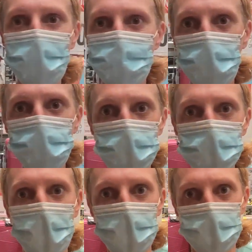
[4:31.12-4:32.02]
need to go to a
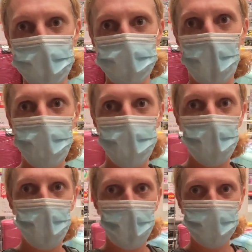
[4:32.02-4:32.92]
special shop in
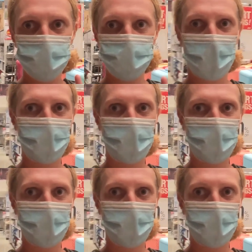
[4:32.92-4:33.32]
Uluwatu to